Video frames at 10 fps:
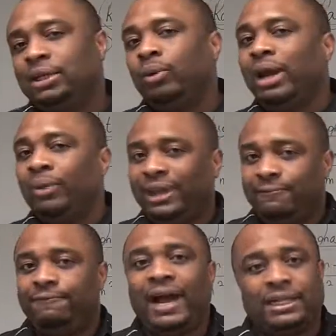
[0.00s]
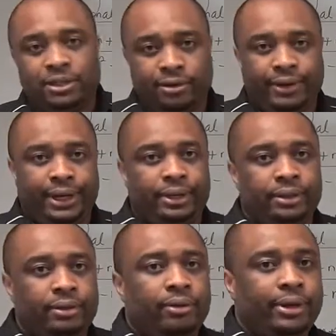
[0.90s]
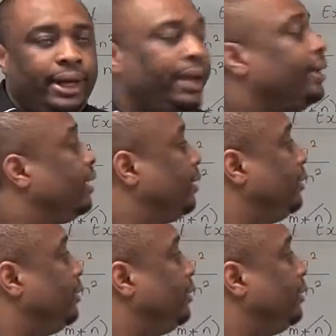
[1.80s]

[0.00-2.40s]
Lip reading: see whether we can factor it, okay?